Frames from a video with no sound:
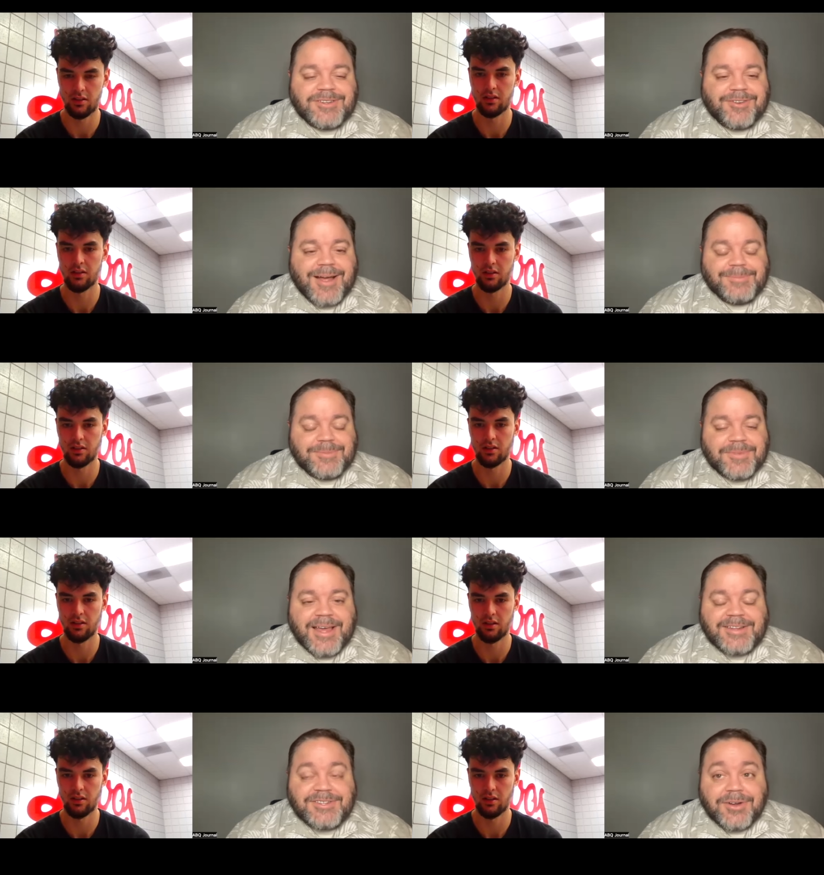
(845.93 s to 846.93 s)
Speaker 1: and just grab some
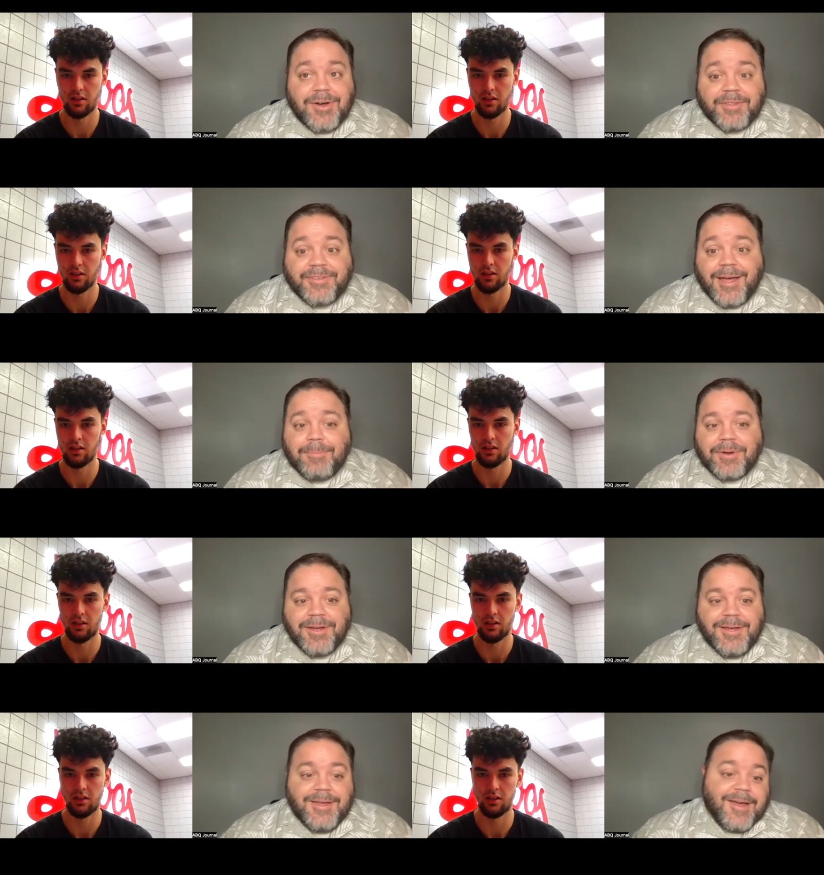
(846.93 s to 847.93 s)
of that junk all the time.
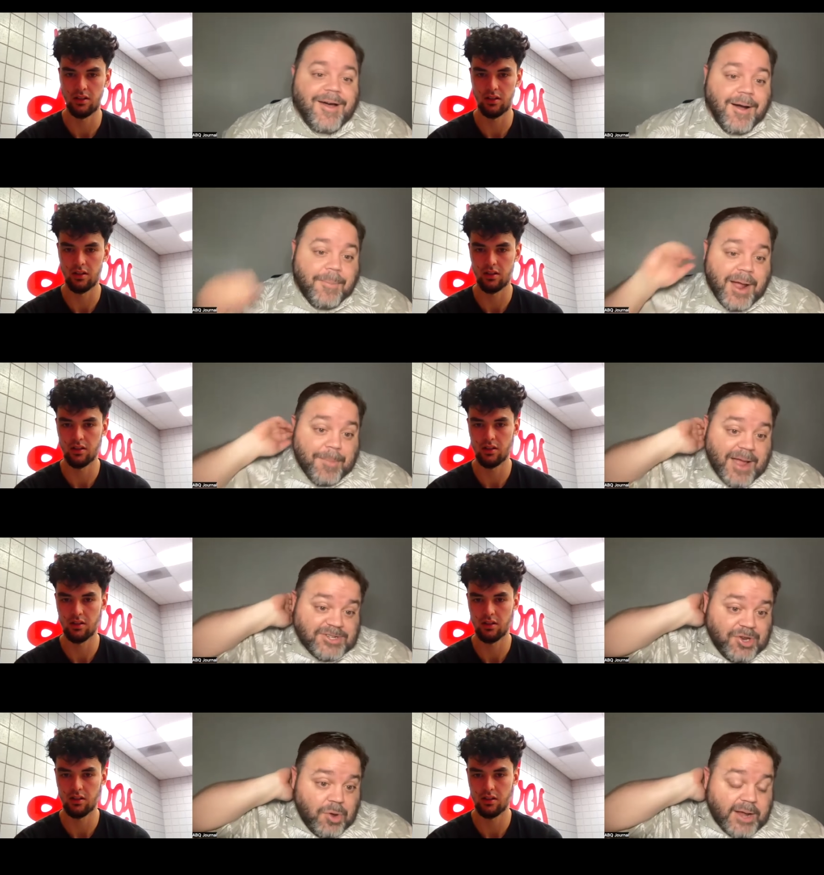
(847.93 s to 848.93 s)
But um, I
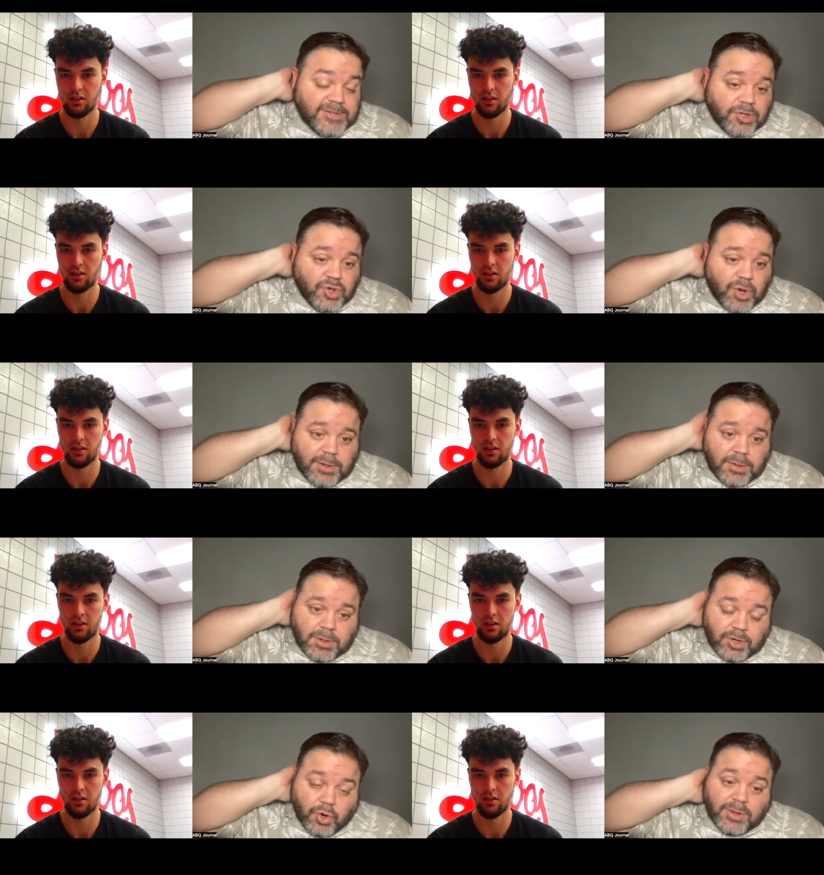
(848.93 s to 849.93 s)
imagine you guys all try
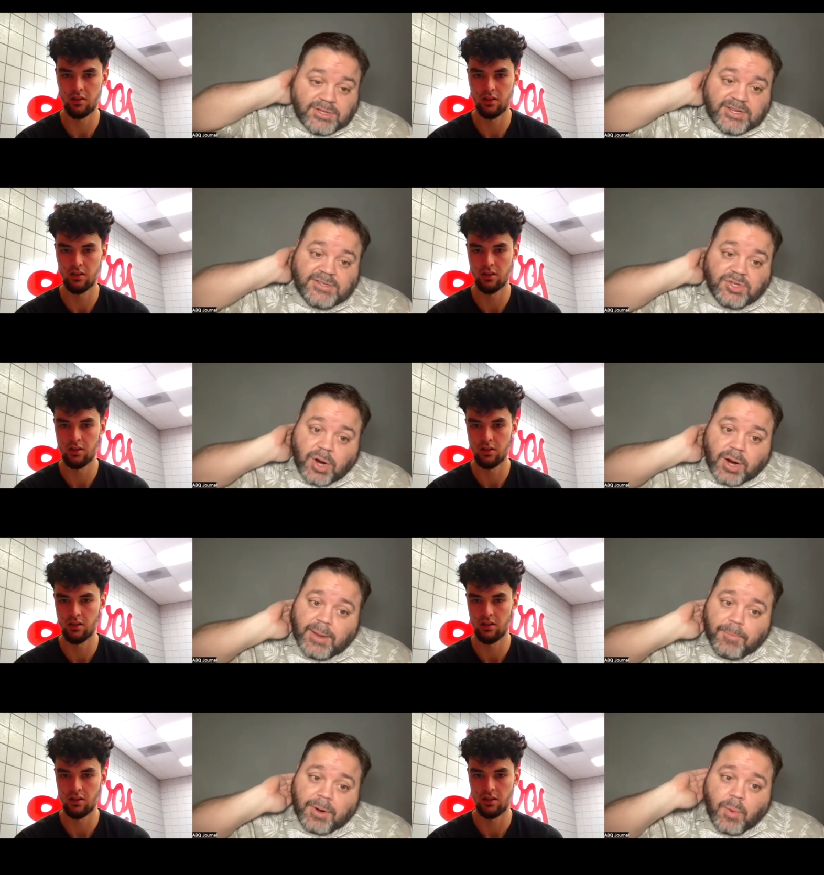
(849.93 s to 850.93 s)
and during the season try
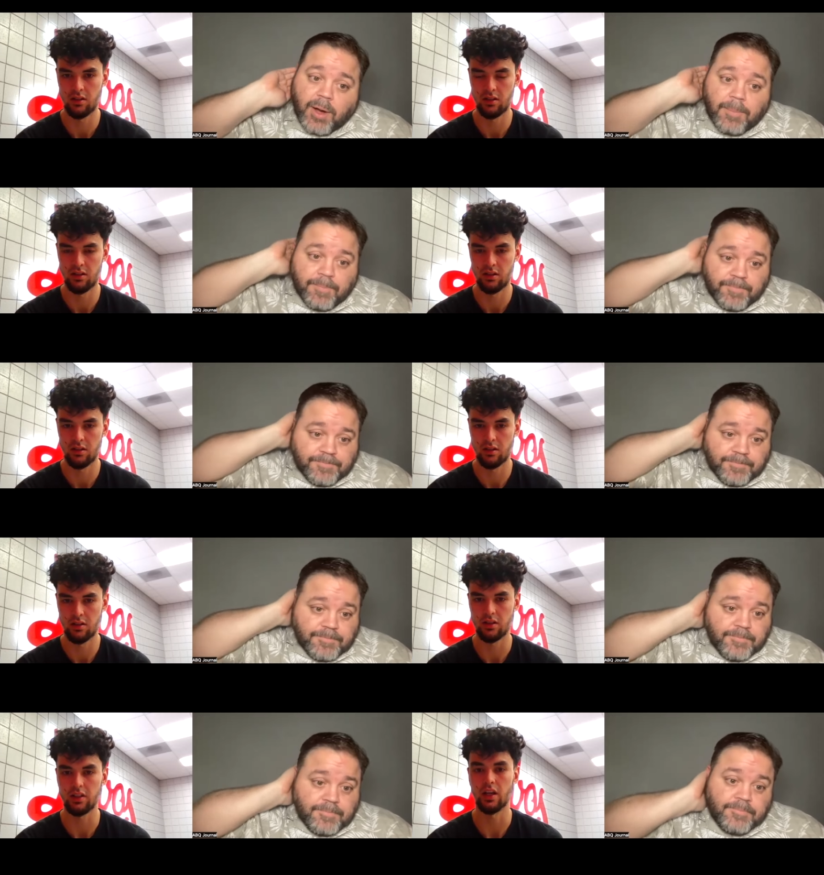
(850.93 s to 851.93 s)
and eat pretty well.
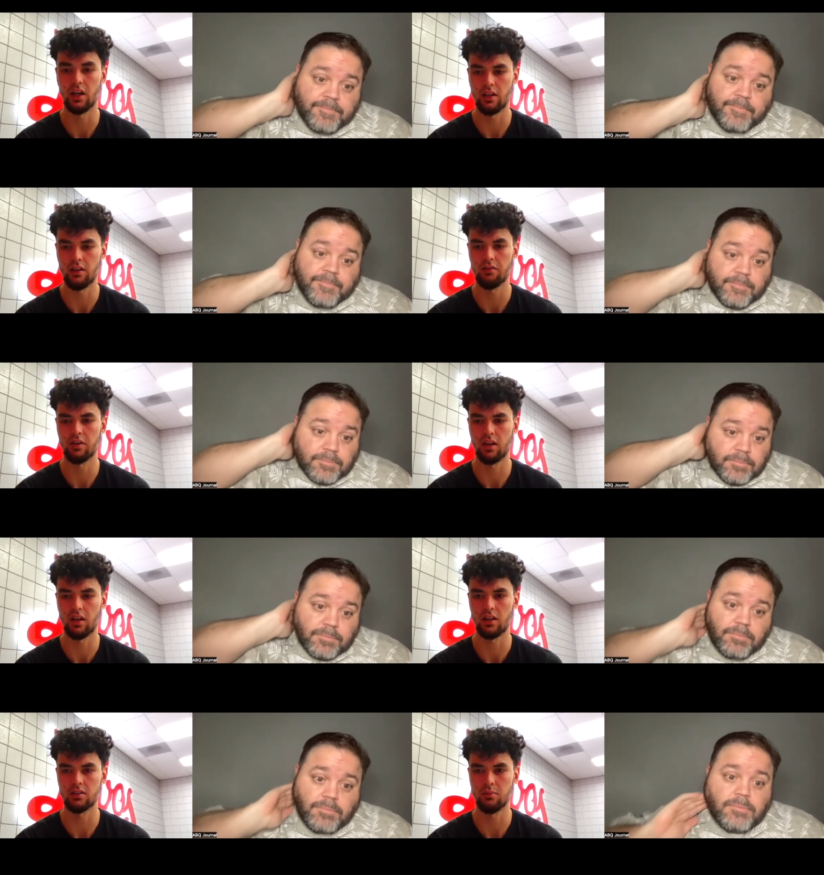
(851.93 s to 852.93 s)
Speaker 2: Yeah,
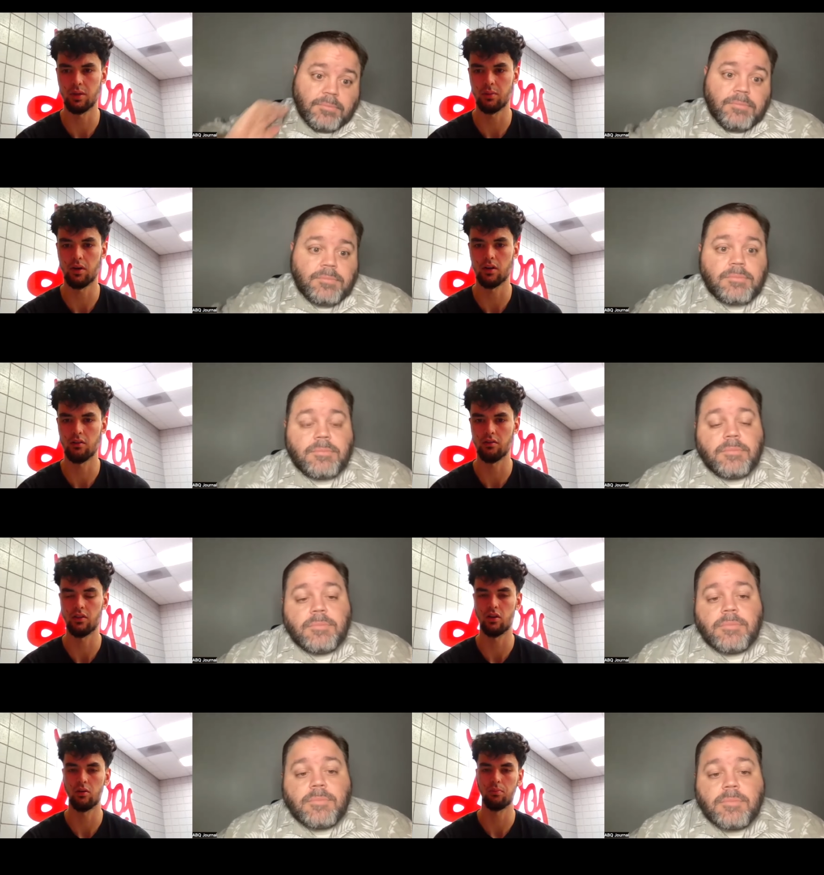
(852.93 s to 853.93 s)
definitely. It's a big part of you
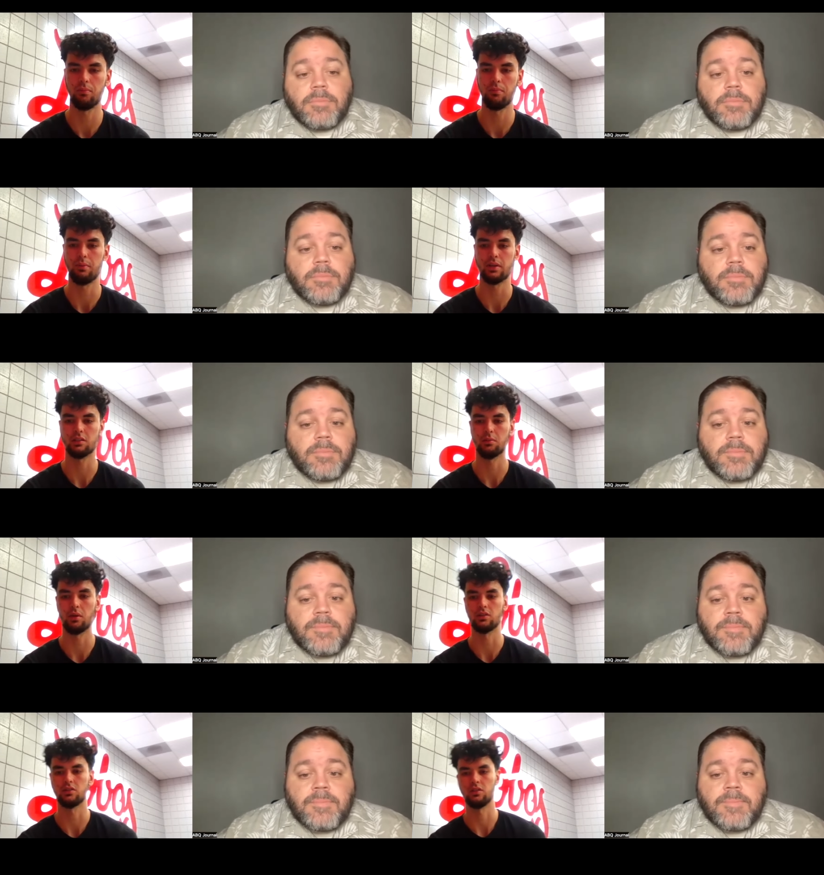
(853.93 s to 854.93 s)
know being basketball.
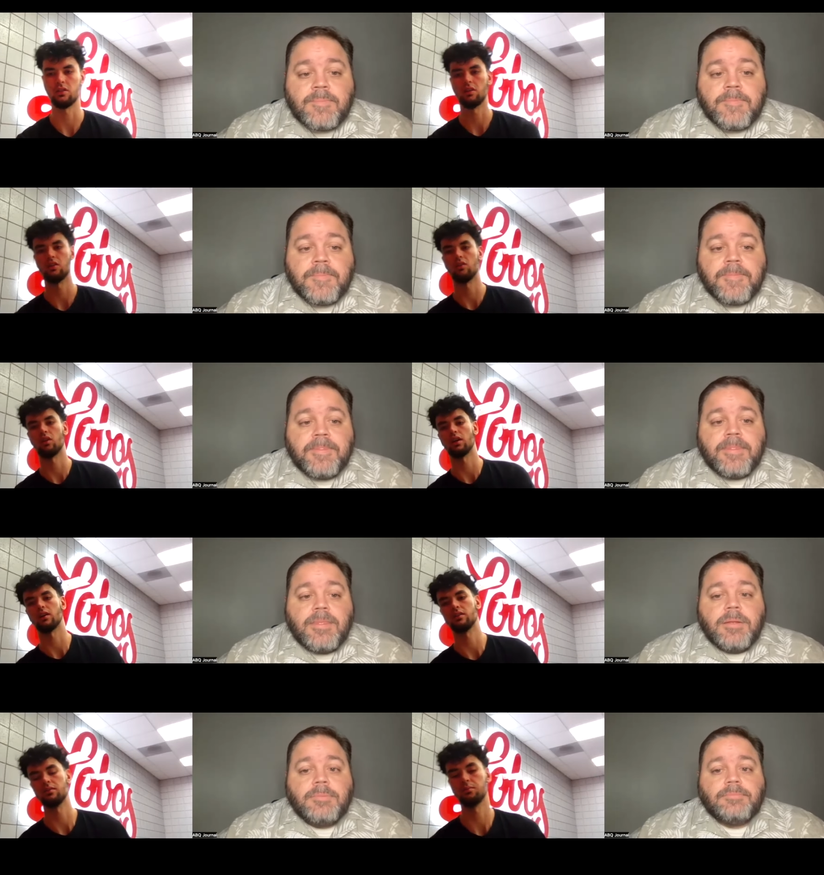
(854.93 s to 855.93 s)
Just you know like
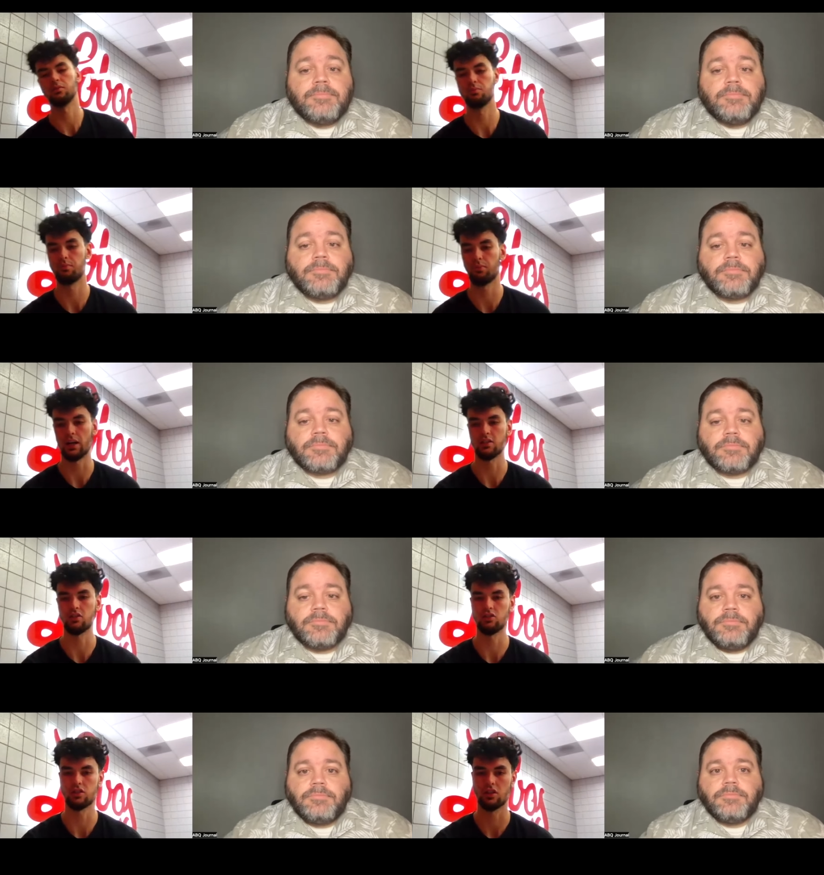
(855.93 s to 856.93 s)
practicing
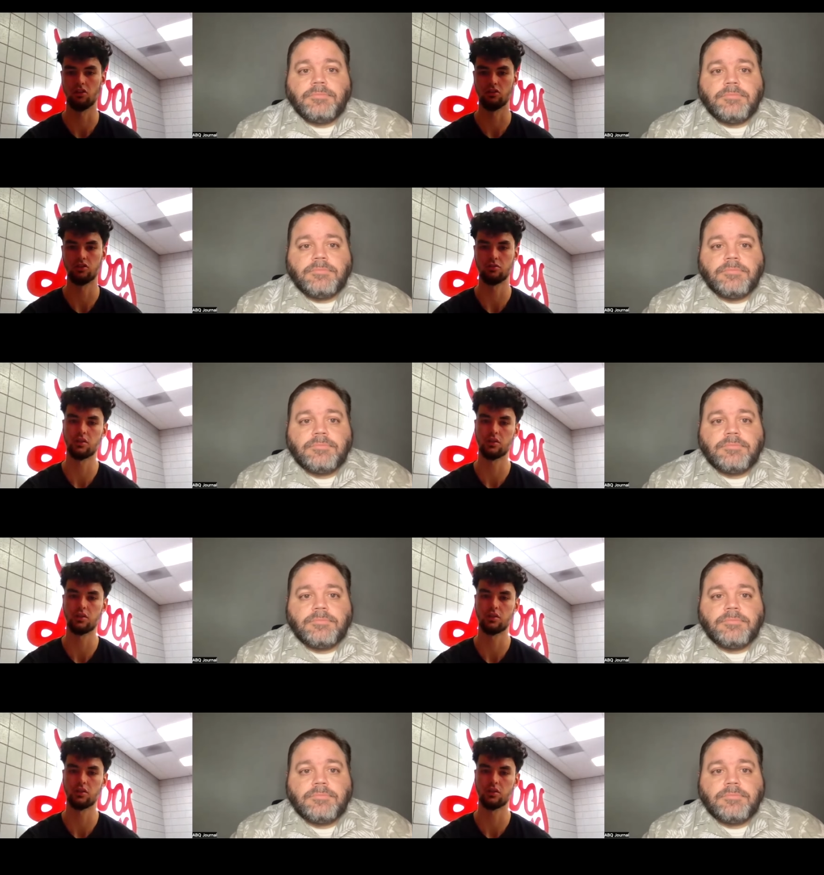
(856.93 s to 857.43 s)
these skills just to